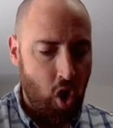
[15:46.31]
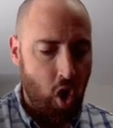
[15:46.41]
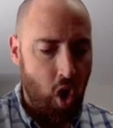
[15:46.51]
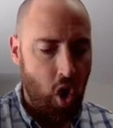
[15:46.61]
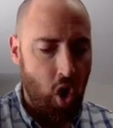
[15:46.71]

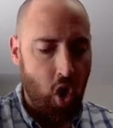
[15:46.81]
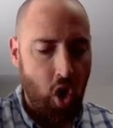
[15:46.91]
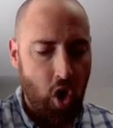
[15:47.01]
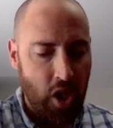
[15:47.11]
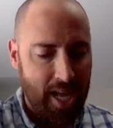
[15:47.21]

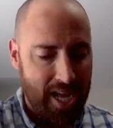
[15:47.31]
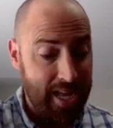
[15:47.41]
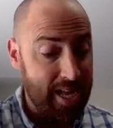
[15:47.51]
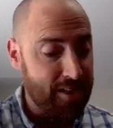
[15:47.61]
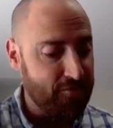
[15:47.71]
Hall
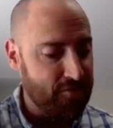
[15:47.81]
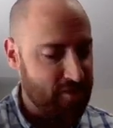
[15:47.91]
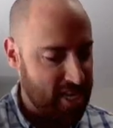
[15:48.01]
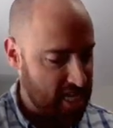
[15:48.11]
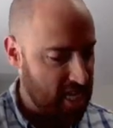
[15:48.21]
of
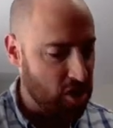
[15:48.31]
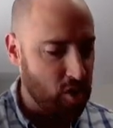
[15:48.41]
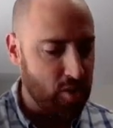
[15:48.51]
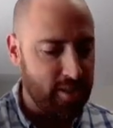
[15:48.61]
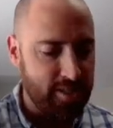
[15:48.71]

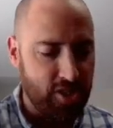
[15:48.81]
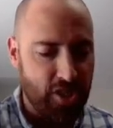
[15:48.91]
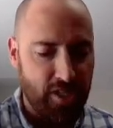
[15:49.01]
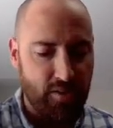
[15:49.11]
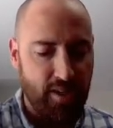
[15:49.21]
Heliod's
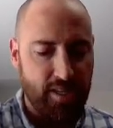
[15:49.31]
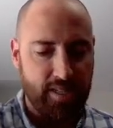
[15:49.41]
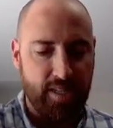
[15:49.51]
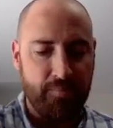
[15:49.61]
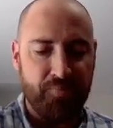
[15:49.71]

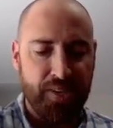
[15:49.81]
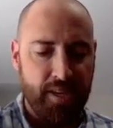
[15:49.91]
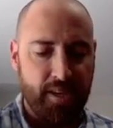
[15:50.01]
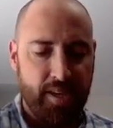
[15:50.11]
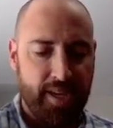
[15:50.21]
Generosity.
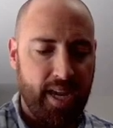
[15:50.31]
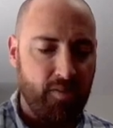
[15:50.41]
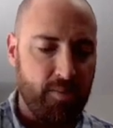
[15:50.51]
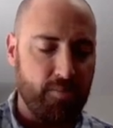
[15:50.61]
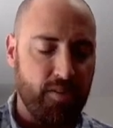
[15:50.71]

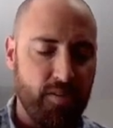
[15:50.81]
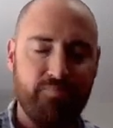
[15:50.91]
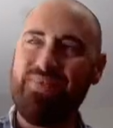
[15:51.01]
Can't remember.